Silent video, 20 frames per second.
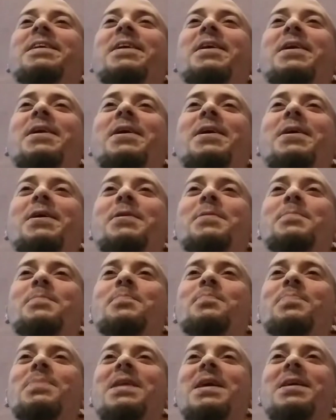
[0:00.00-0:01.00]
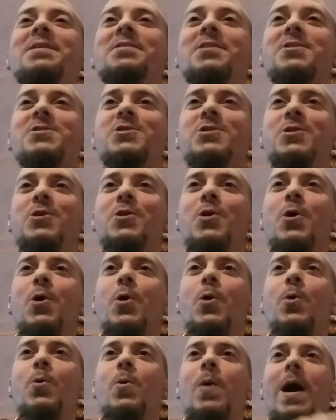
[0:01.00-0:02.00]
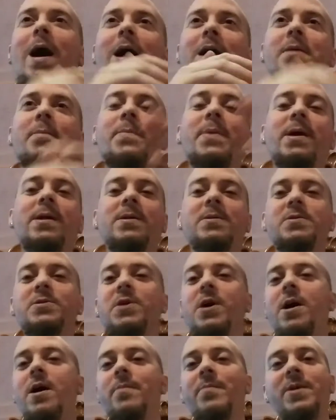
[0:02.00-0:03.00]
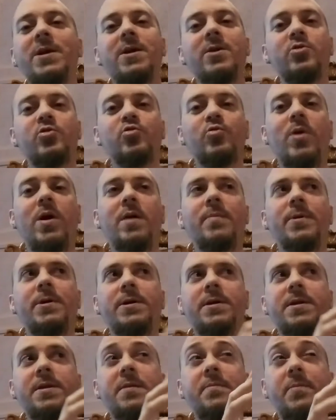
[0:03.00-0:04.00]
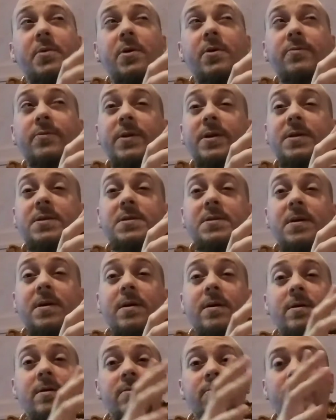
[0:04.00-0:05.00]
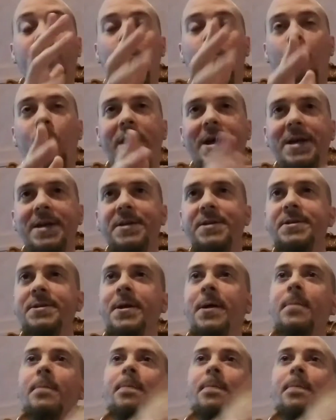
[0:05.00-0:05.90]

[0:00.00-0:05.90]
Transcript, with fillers: Um, it doesn't know how to balance comedy and drama in the perfect of ways.